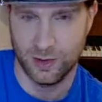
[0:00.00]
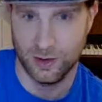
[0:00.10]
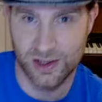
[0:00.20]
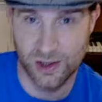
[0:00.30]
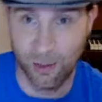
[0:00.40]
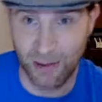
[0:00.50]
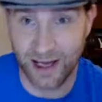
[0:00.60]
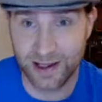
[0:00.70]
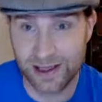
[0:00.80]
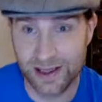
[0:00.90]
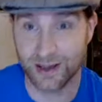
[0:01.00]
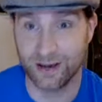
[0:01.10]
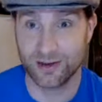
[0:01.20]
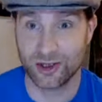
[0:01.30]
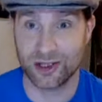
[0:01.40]
That's not bad, is it?
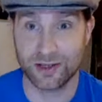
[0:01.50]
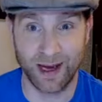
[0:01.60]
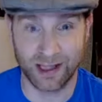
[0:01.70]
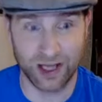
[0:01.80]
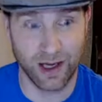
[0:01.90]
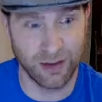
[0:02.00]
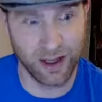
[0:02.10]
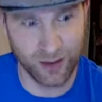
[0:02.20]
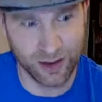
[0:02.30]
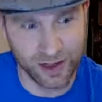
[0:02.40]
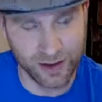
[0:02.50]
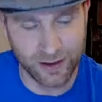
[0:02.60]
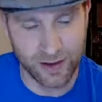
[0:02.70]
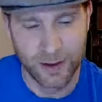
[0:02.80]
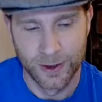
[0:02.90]
Just smashed it a bit. Well done.
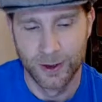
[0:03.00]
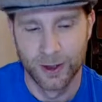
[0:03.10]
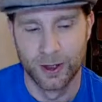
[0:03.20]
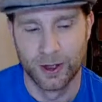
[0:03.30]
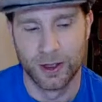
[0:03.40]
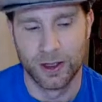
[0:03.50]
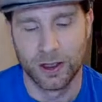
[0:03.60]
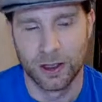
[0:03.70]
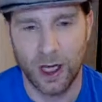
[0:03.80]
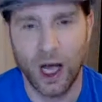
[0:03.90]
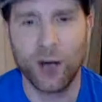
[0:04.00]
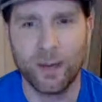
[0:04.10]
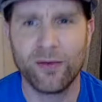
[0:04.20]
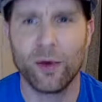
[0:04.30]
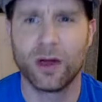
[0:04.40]
I hope
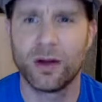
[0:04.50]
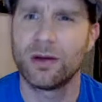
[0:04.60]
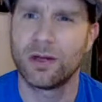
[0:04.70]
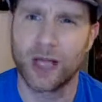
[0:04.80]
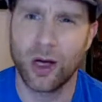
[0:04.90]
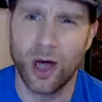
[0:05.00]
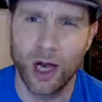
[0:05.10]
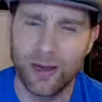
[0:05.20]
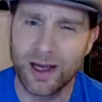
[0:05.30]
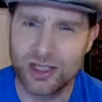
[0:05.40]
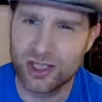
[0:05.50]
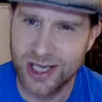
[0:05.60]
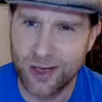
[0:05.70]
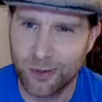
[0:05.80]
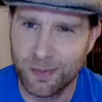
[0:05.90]
everyone, I hope they just
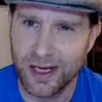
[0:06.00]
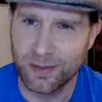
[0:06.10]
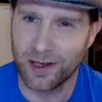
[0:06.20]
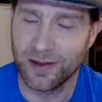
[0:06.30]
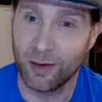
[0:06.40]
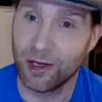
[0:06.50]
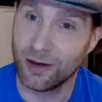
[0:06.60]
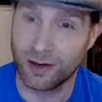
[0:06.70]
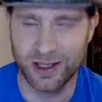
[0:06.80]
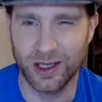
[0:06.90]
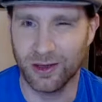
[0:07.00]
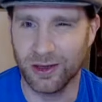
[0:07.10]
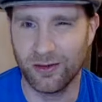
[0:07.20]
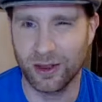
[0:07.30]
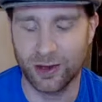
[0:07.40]
tickled people and they went, you don't
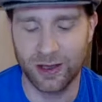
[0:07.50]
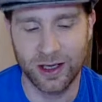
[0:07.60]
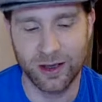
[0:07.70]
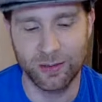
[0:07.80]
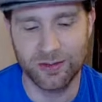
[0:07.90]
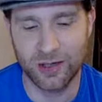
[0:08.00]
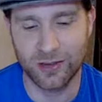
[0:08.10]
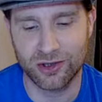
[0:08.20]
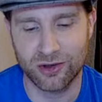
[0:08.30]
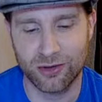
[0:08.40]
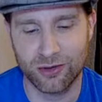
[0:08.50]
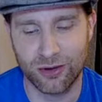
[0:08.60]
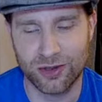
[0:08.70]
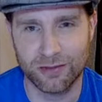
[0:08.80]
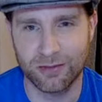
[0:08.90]
really want to hear too much
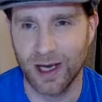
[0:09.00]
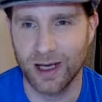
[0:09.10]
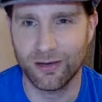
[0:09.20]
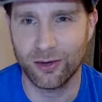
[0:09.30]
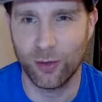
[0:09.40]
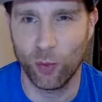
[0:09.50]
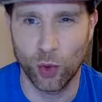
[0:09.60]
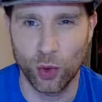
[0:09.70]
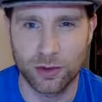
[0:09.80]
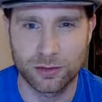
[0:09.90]
gruesome behaviour in war.